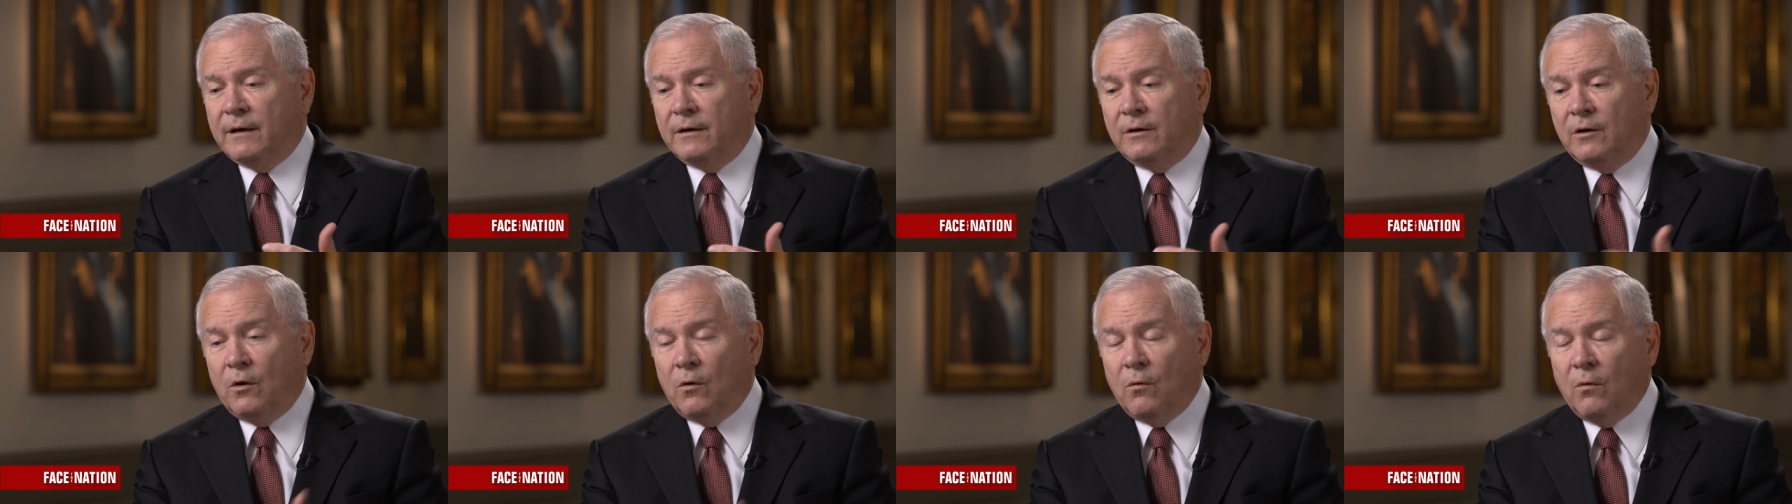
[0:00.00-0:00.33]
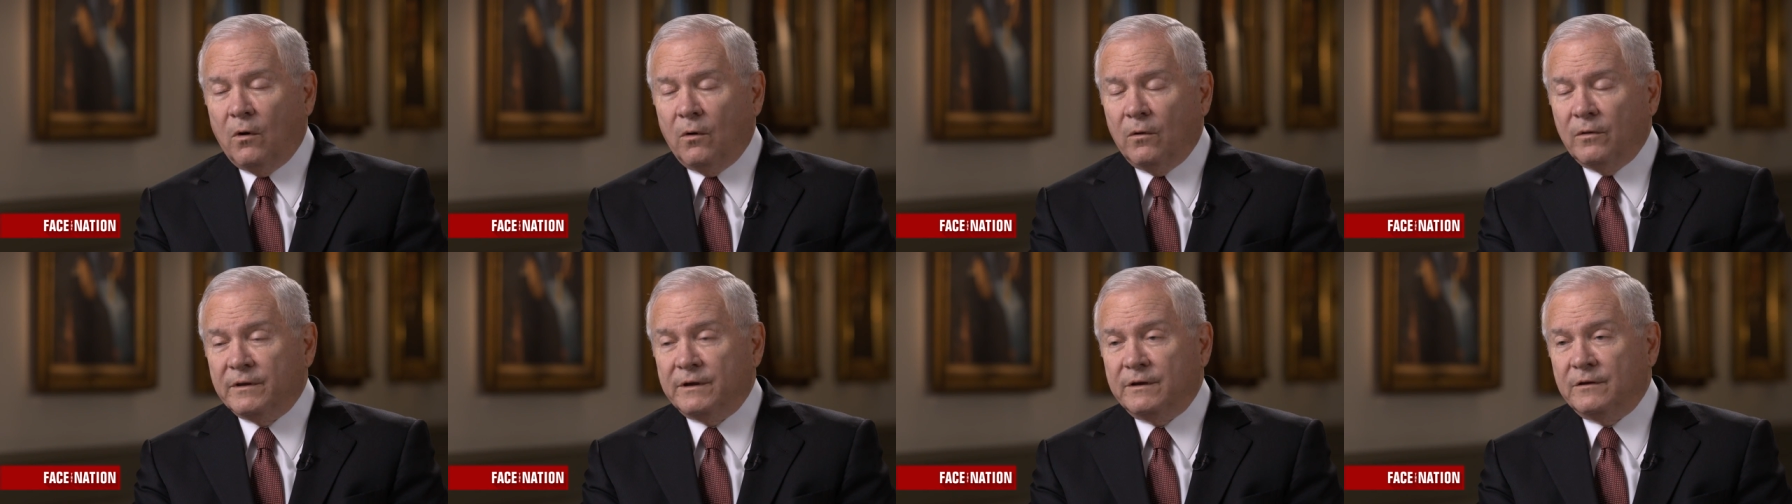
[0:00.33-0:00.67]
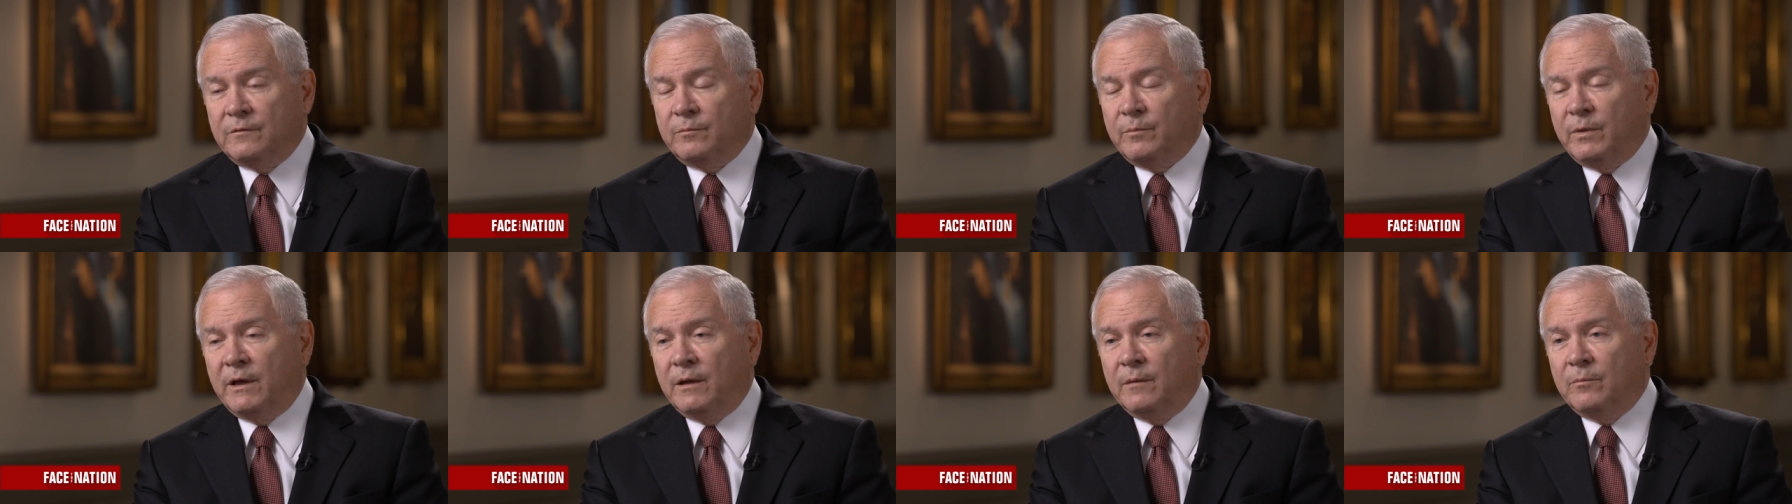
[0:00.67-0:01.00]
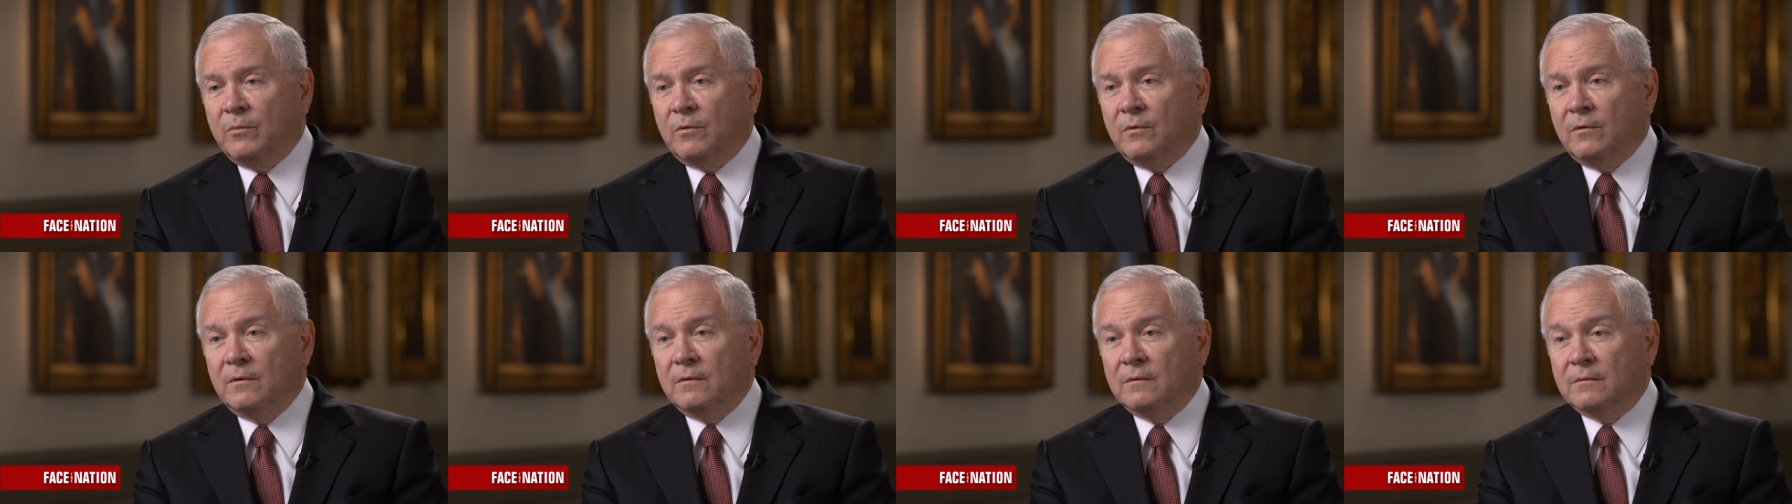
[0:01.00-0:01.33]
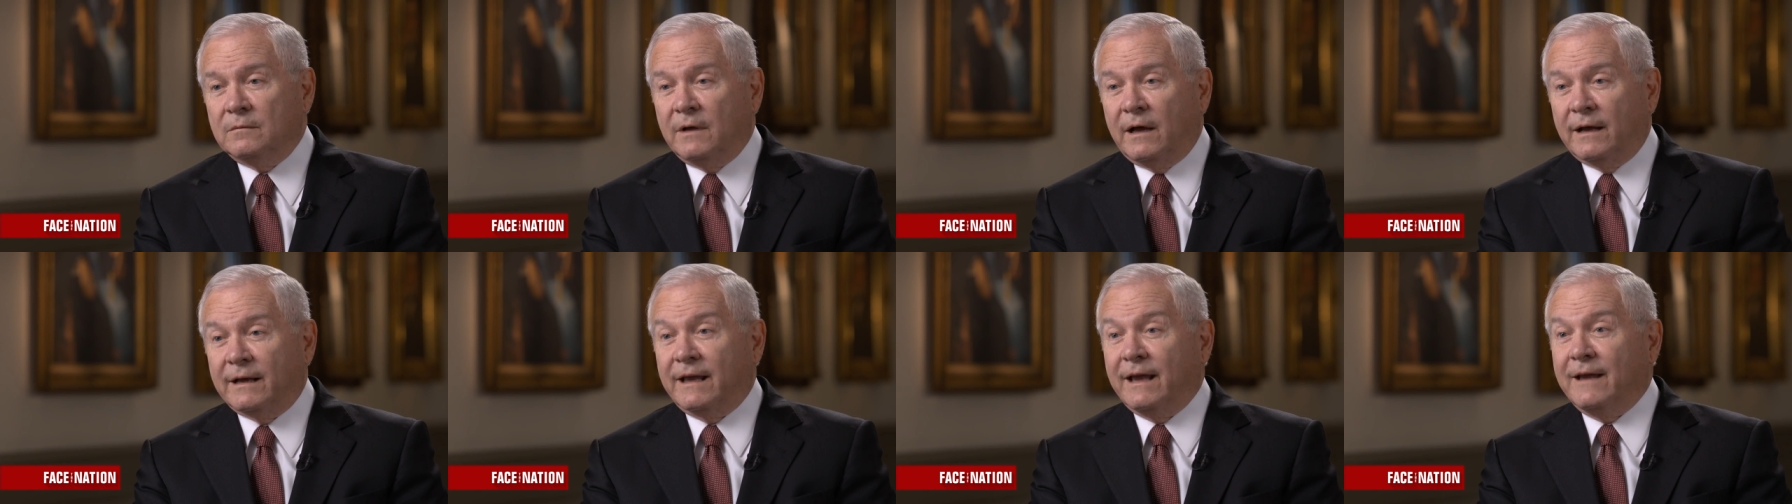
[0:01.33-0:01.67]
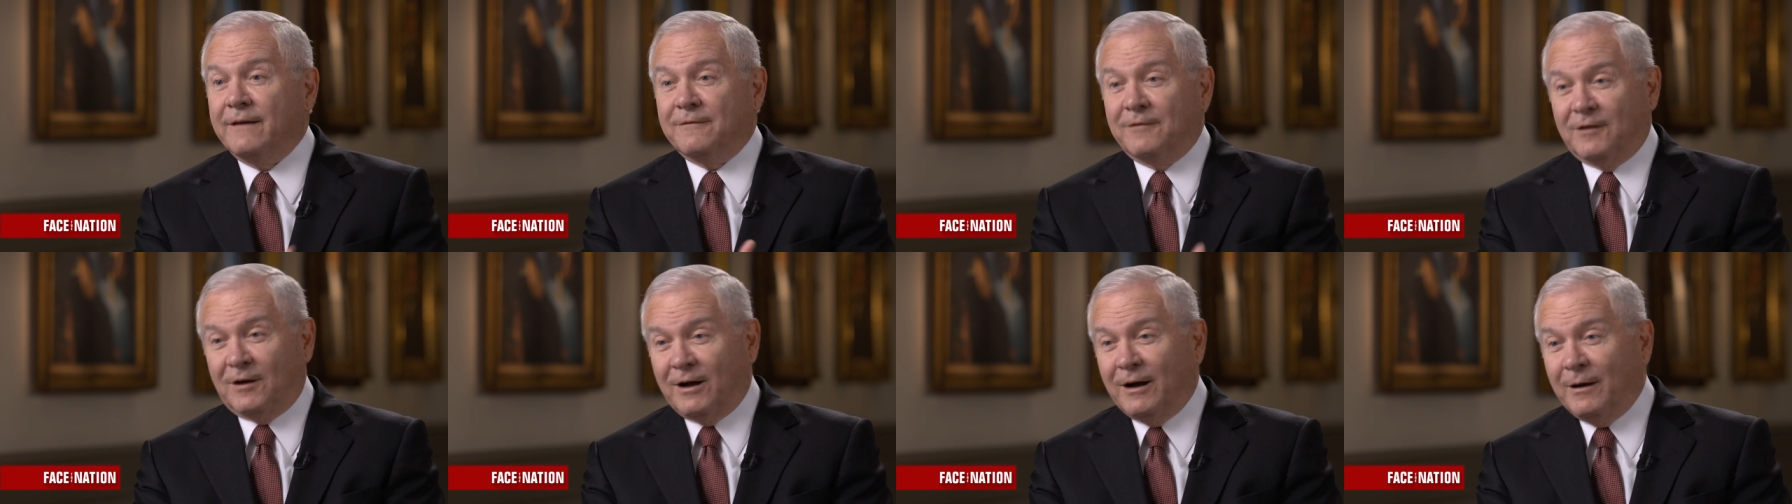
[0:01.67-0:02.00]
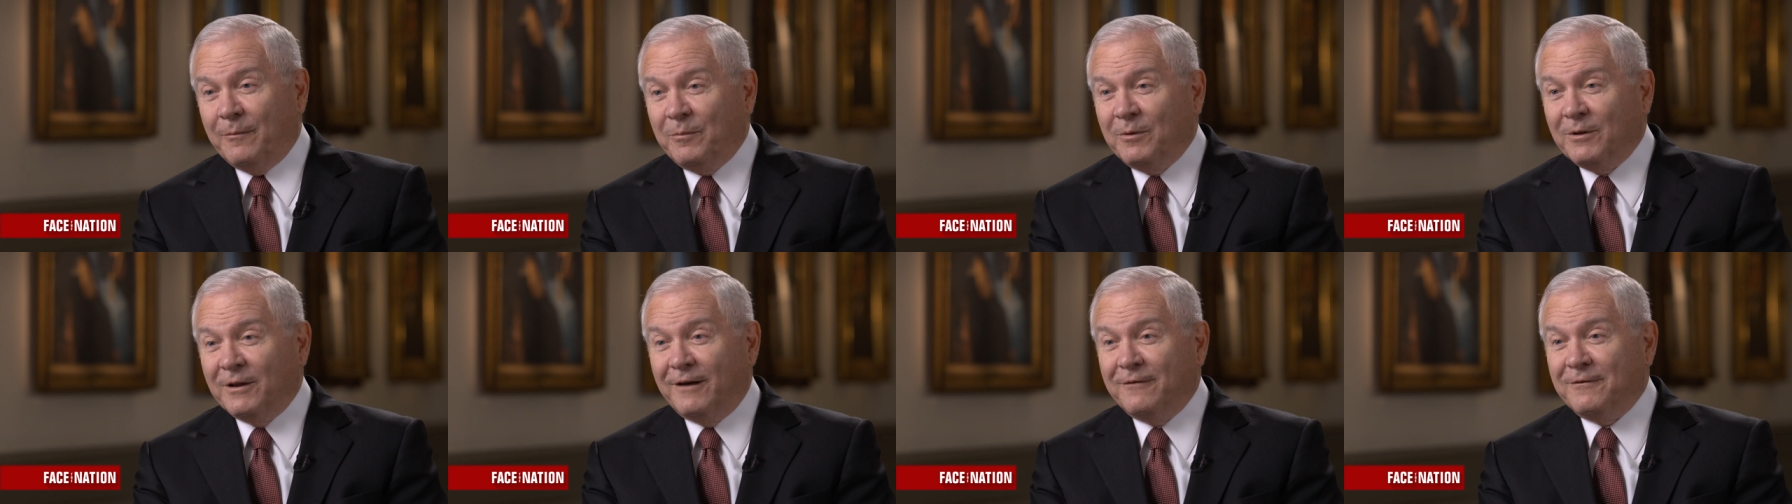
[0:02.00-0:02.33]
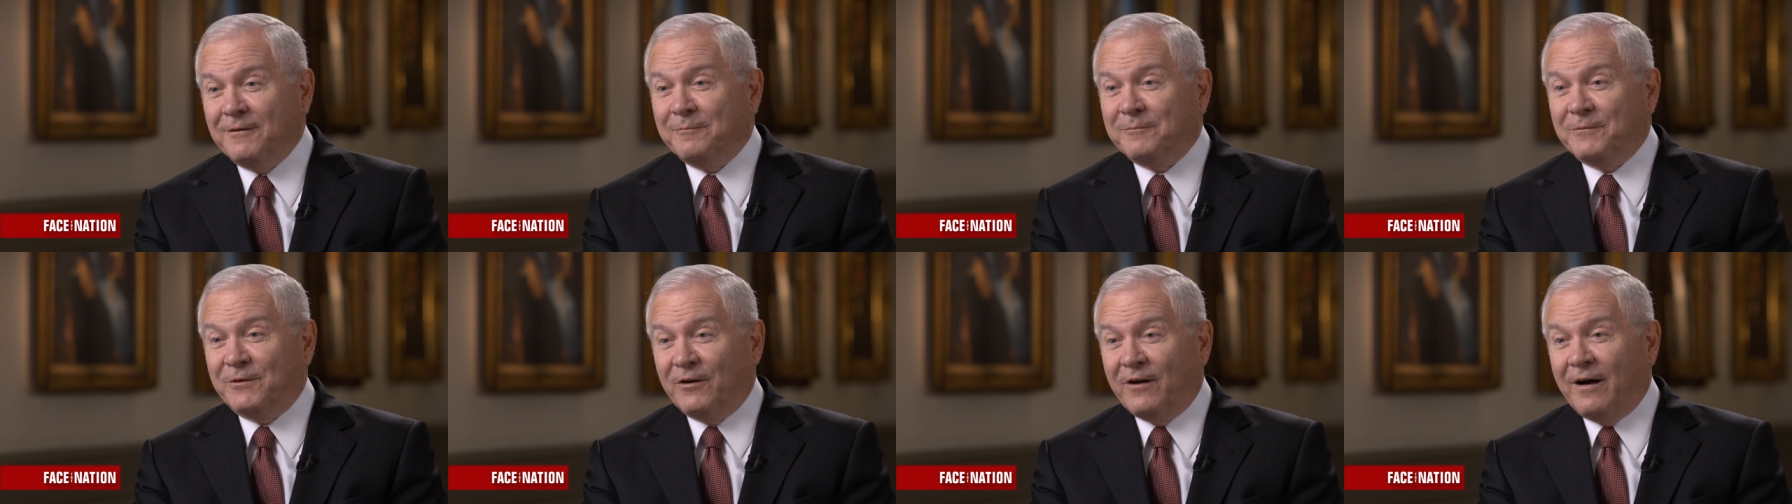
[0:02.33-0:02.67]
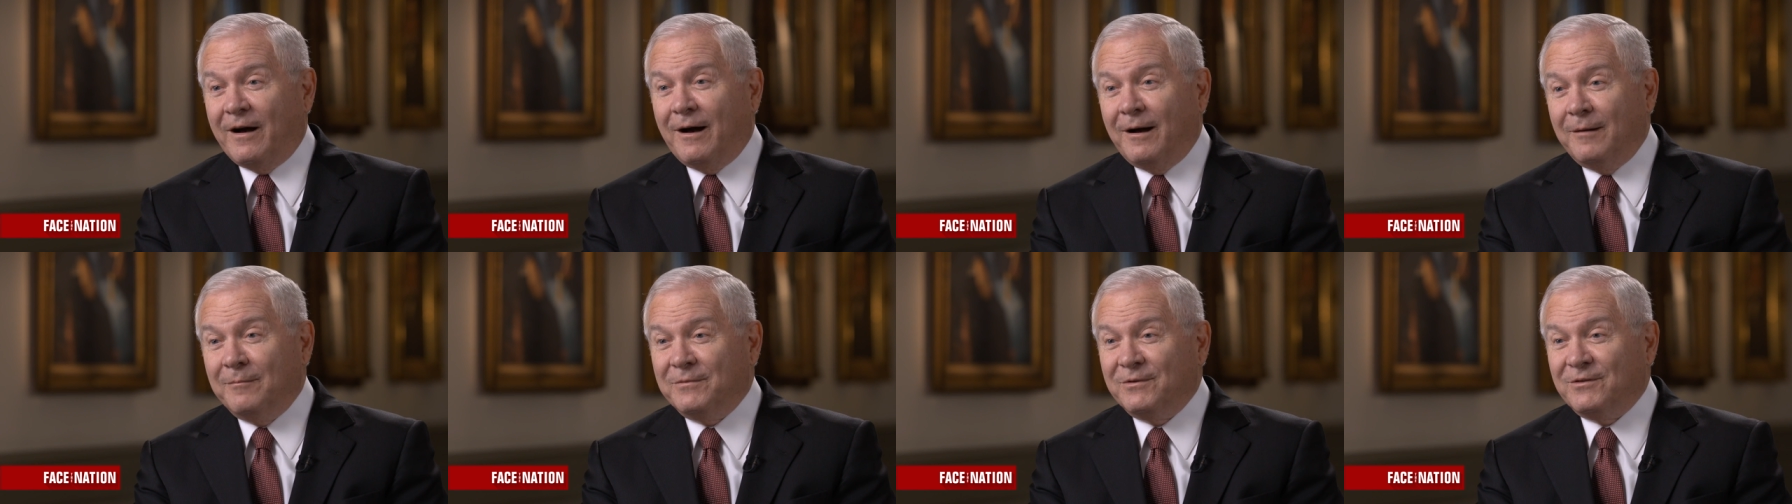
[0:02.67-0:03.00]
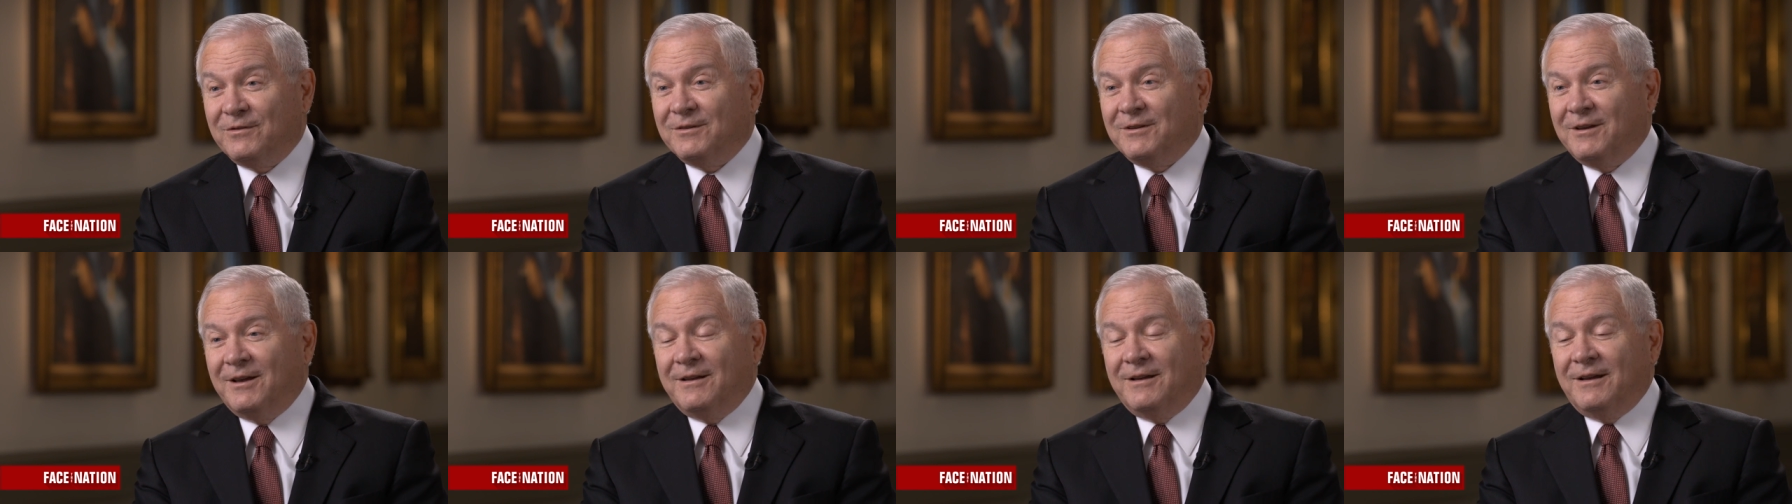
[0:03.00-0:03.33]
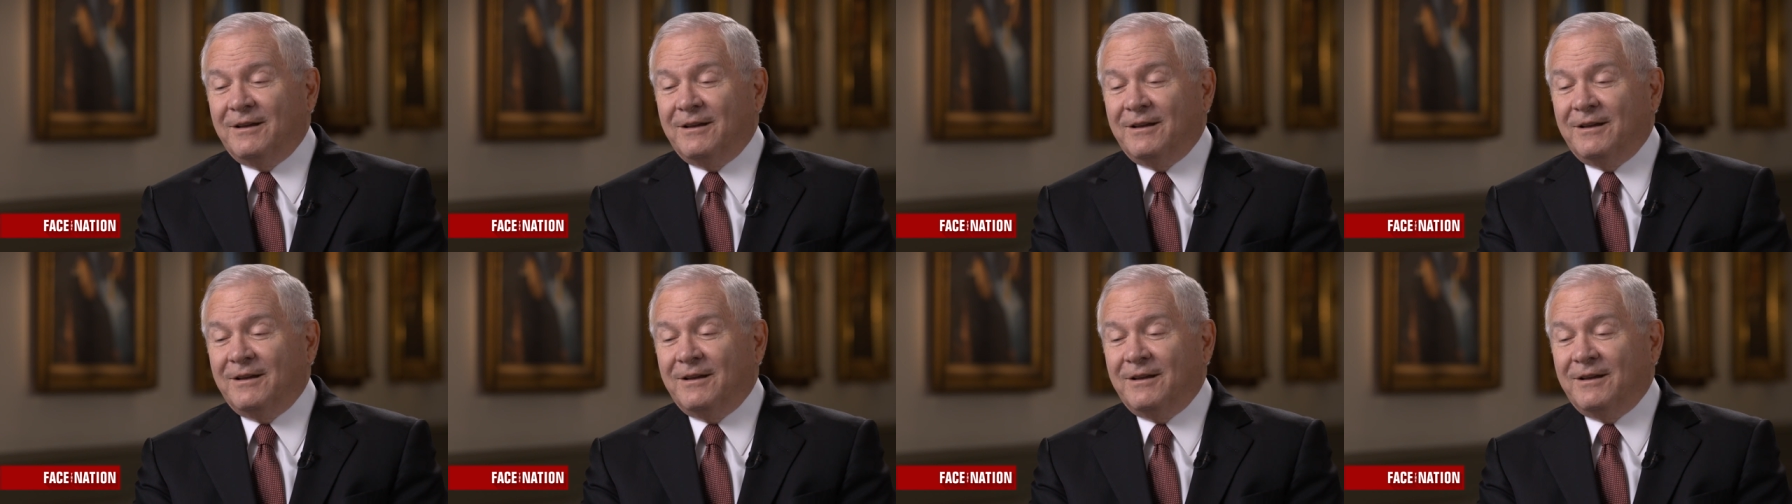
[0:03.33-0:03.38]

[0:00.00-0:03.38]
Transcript: I know all these people. I gave a couple of them jobs